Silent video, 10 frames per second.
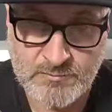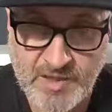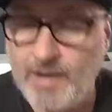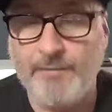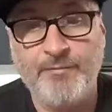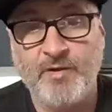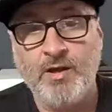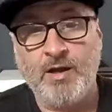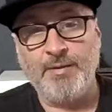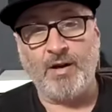Yeah.
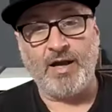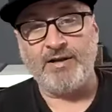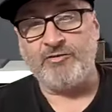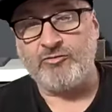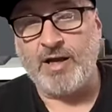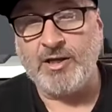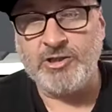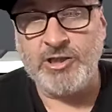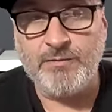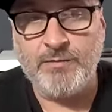I mean, I had a
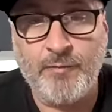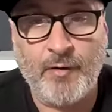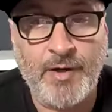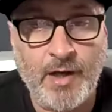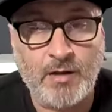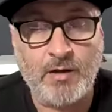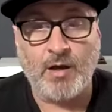strategy from very young that